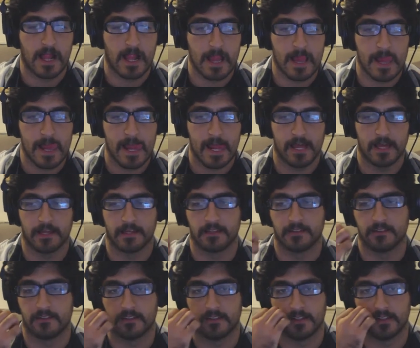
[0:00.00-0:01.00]
and
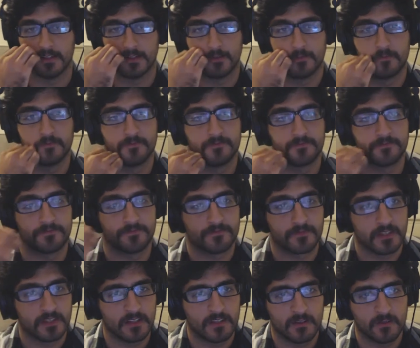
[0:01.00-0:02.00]

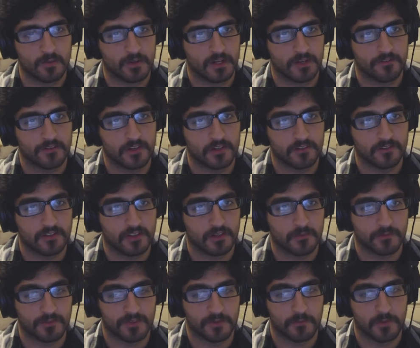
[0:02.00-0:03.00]
whatever else comes to
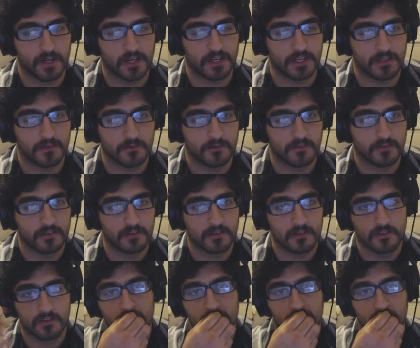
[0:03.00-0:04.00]
mind.
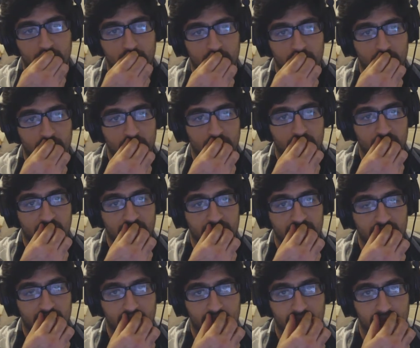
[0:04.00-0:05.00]
You
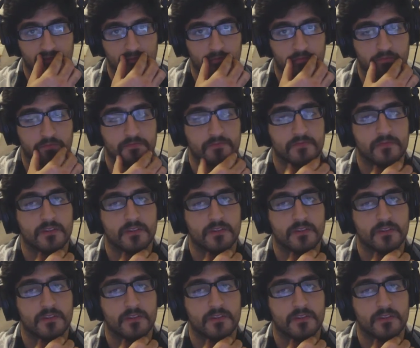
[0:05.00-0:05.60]
guys can